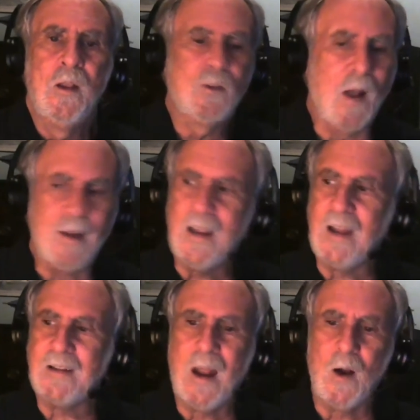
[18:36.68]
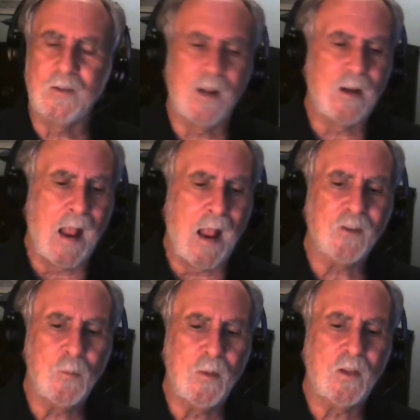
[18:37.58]
So I sat down. I said,
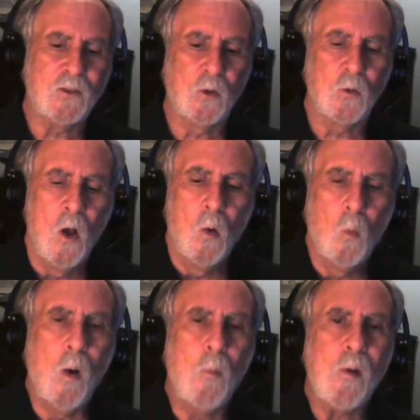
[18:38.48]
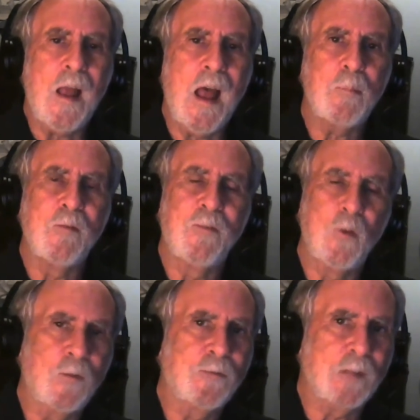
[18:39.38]
answer me this, Sue. What would happen if
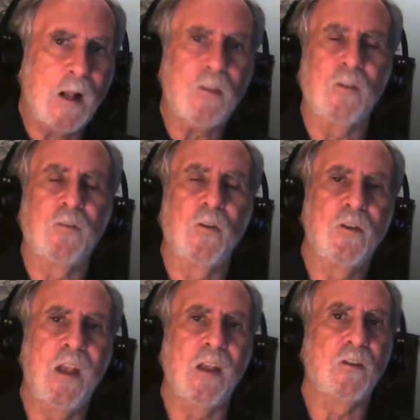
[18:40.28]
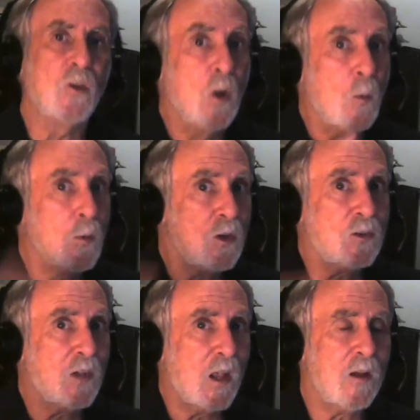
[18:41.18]
you had flunked this first test? You know what she
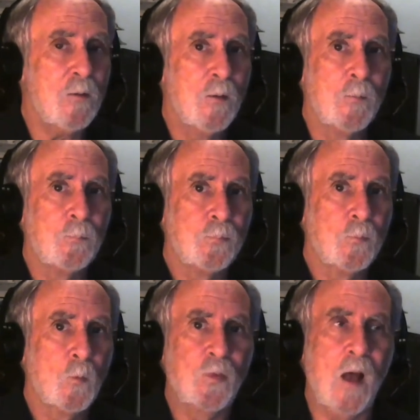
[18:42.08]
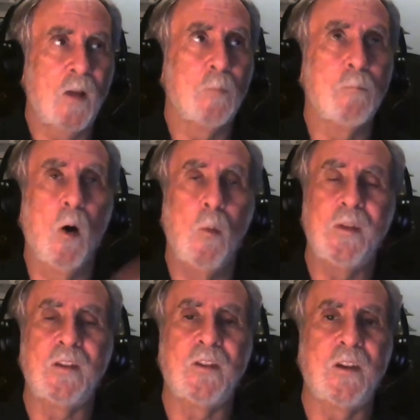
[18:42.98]
said? Without a
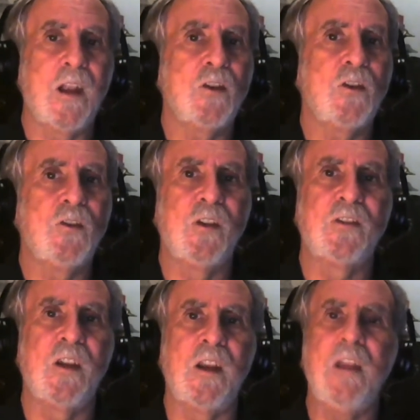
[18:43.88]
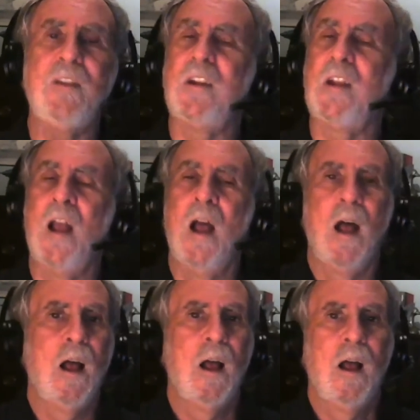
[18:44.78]
moment's hesitation, she said, easy.
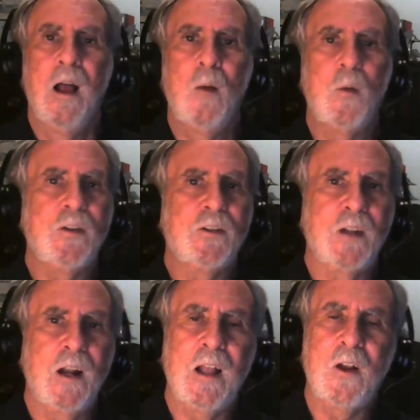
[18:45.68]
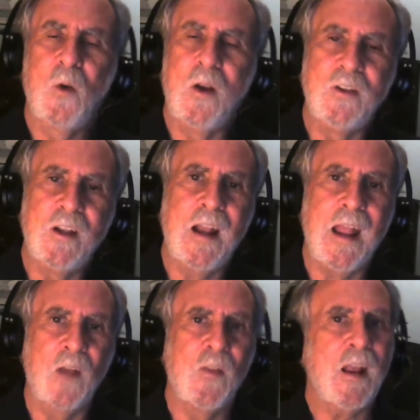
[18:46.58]
I would settle like crazy, get an
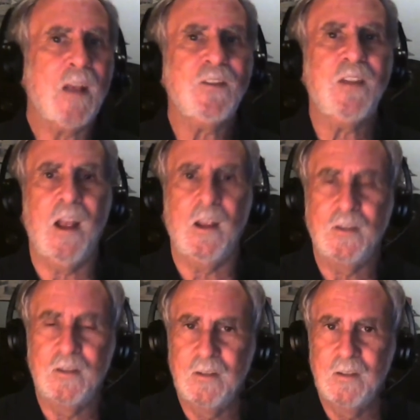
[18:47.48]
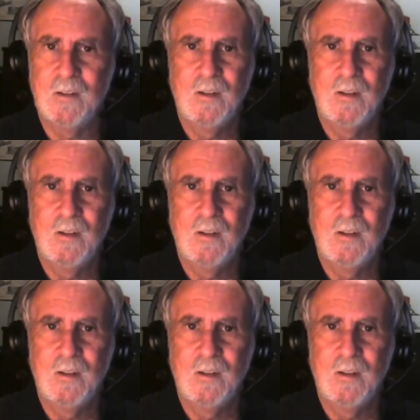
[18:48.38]
A on the next test.